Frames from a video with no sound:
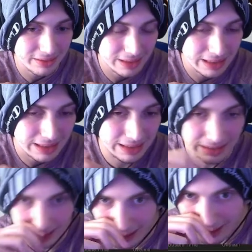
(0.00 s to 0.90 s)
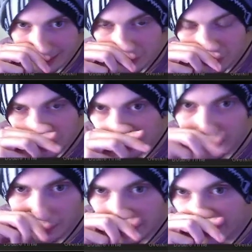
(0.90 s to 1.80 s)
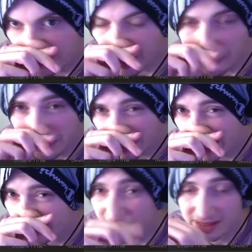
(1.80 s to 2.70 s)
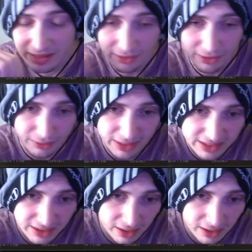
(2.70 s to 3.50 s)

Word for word: Uh, I usually on my on my main class, I run a restock